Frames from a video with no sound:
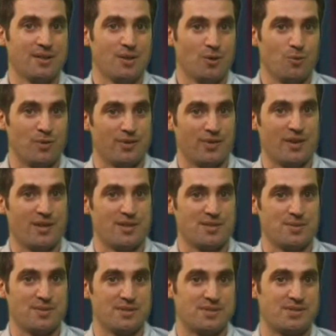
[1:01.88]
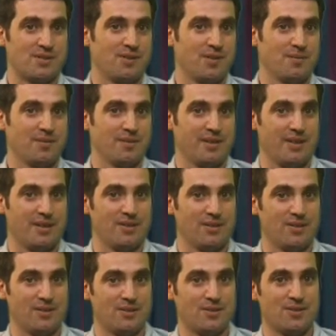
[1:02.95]
with her husband Simon and
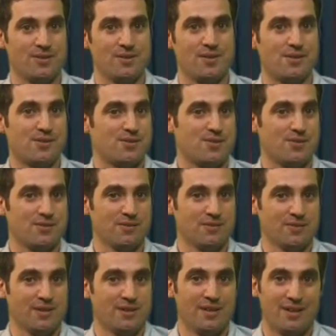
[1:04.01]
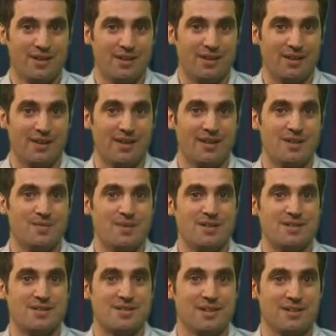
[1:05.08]
her two young children, Liam
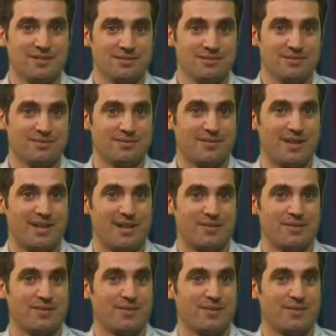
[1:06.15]
and Dylan. Catherine